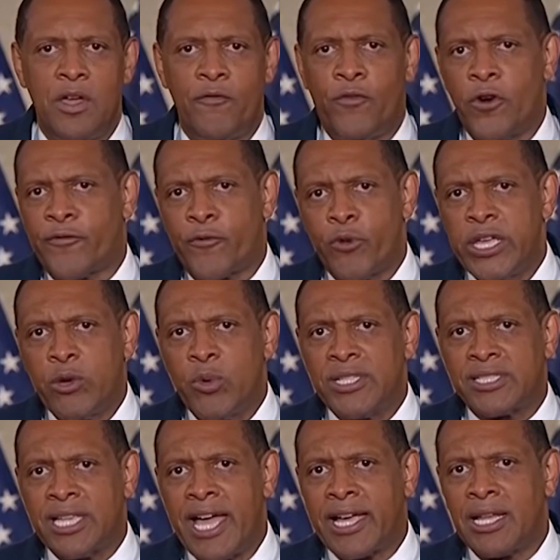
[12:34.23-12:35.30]
for
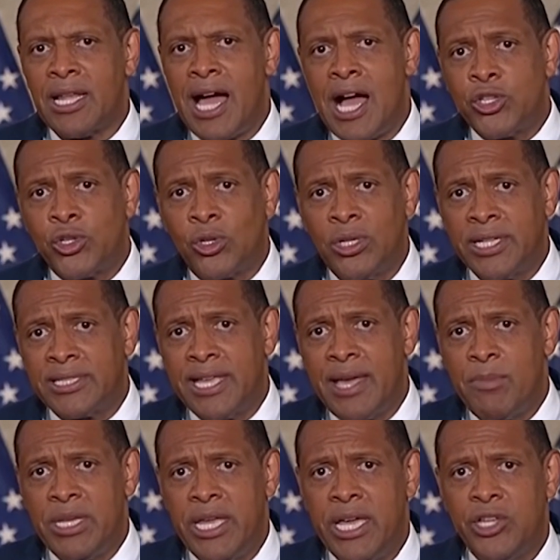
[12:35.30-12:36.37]
frequent psychological
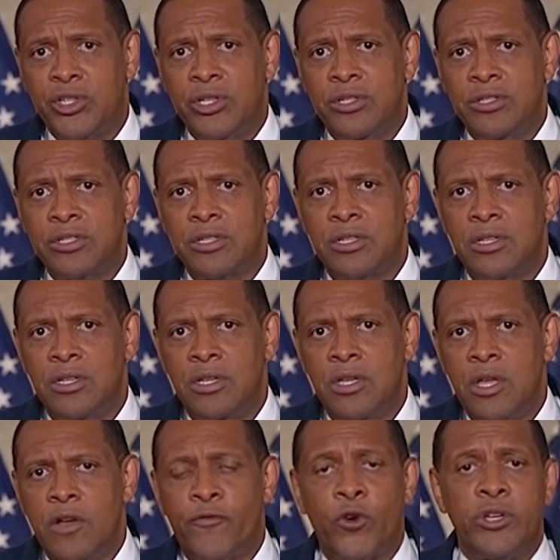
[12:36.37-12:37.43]
examinations,
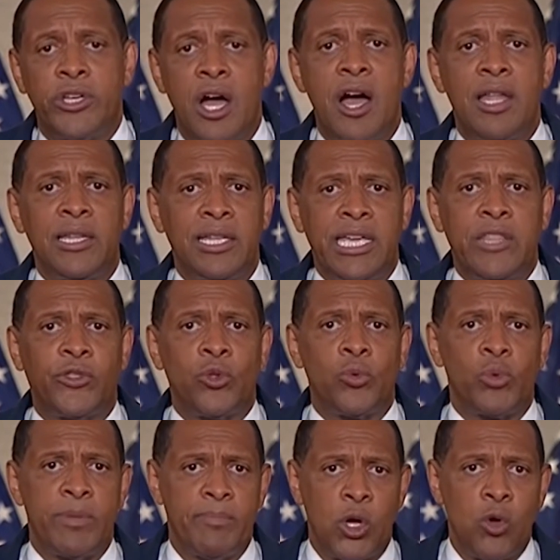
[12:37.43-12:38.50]
for non-lethal
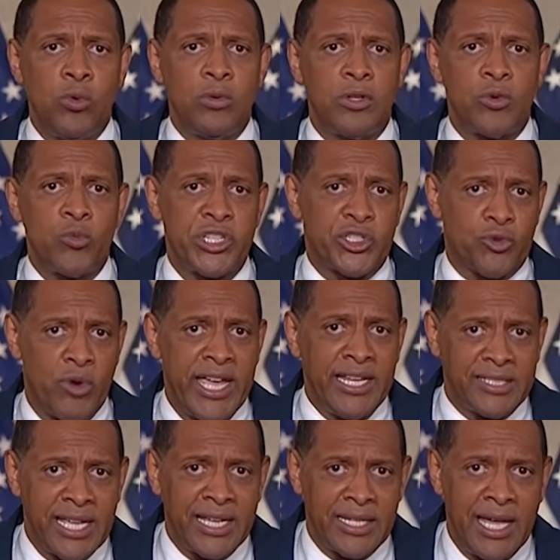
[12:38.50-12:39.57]
remote
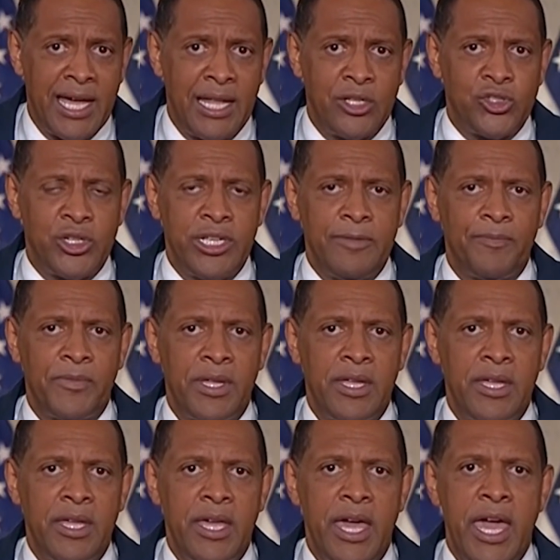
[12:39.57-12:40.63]
restraint technology,
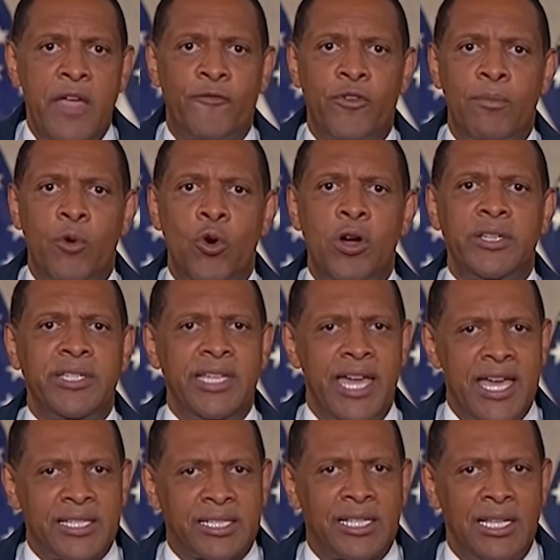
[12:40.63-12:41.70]
and for more
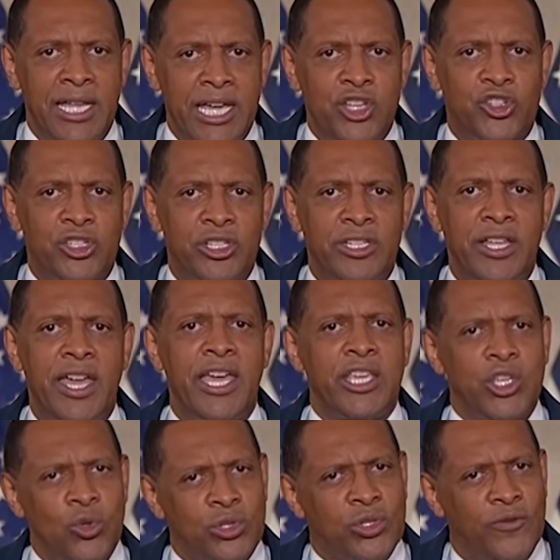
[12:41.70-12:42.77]
de-escalation
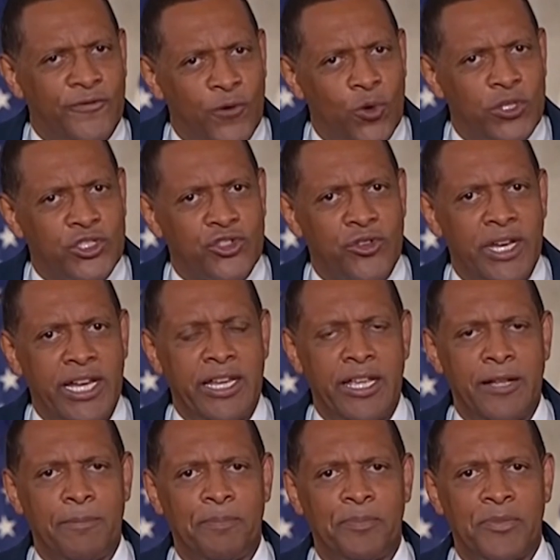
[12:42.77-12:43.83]
and use of force
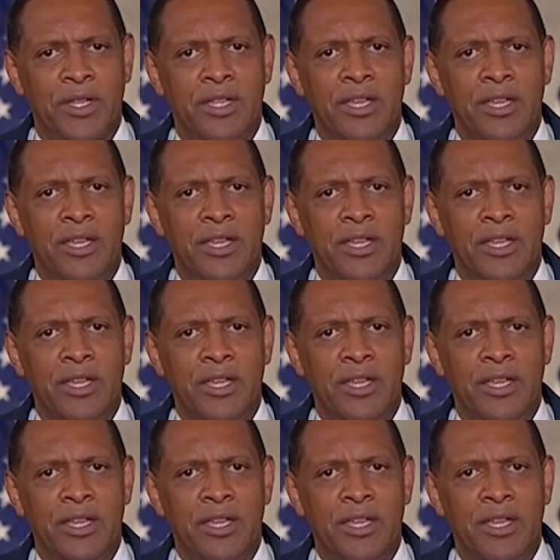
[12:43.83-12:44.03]
training.